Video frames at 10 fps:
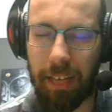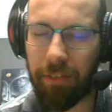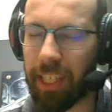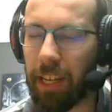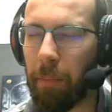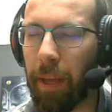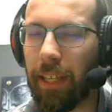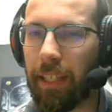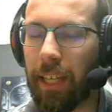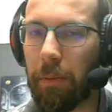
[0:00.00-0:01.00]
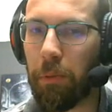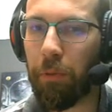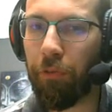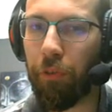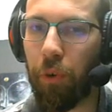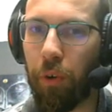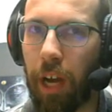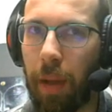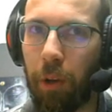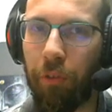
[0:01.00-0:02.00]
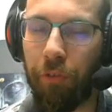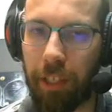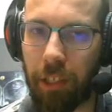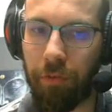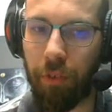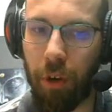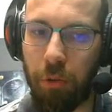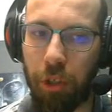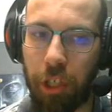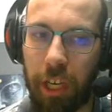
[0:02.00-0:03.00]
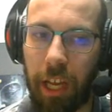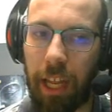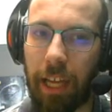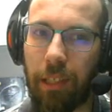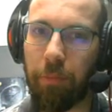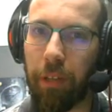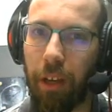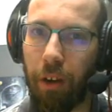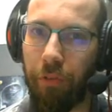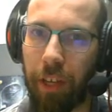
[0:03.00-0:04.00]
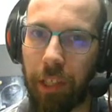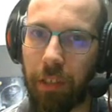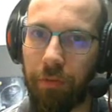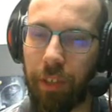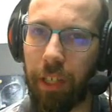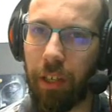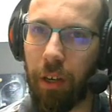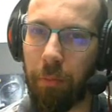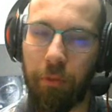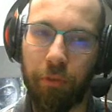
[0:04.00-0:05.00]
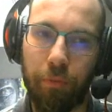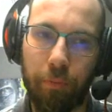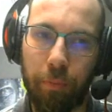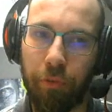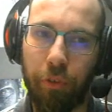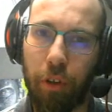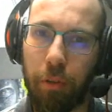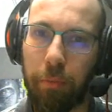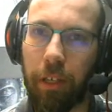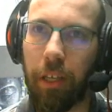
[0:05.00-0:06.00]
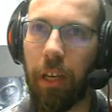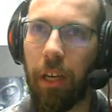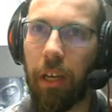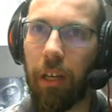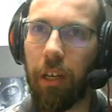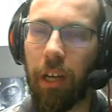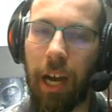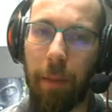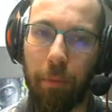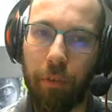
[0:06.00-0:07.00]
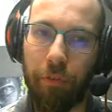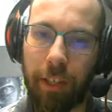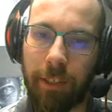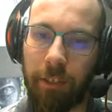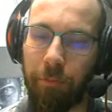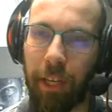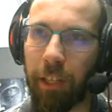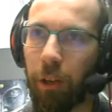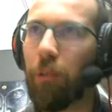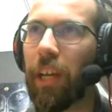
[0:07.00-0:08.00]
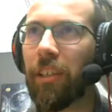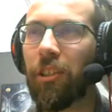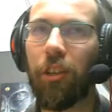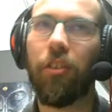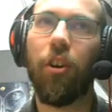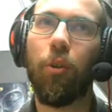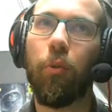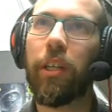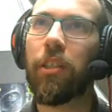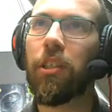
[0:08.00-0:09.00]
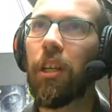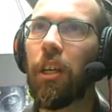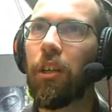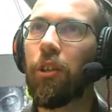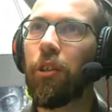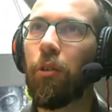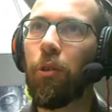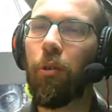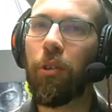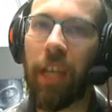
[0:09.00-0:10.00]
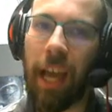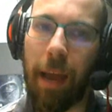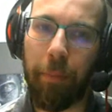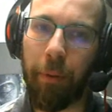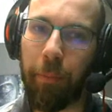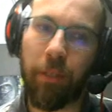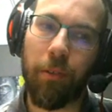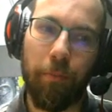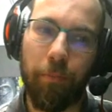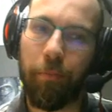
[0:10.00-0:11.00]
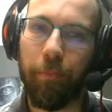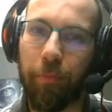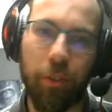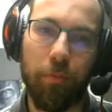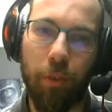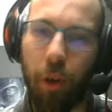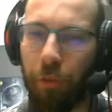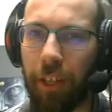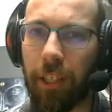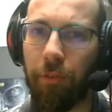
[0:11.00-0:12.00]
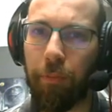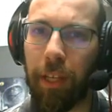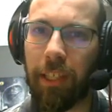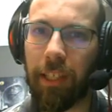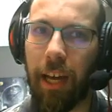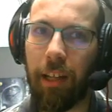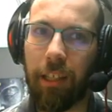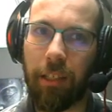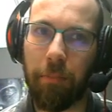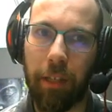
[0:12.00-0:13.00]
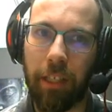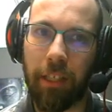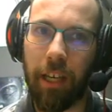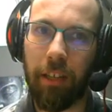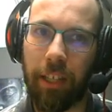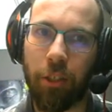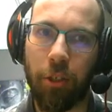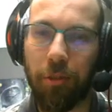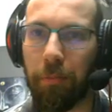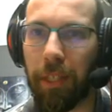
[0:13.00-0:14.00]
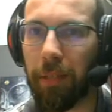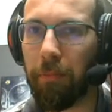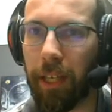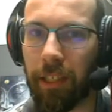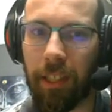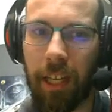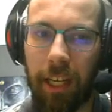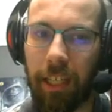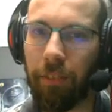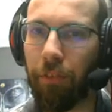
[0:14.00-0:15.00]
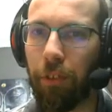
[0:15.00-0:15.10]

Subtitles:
I've said it many times before, I'm an offensive coach and I like to play offensively, preferably hyper offensive, but I know that's not always going to happen. But offensive playstyle is the playstyle that suited me the best.